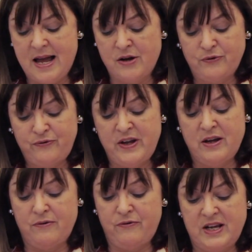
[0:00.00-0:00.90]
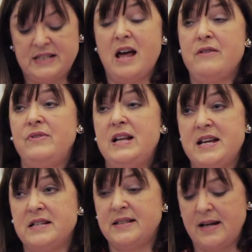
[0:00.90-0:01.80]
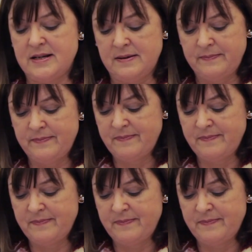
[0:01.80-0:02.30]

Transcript: out of fear for his life, he later said.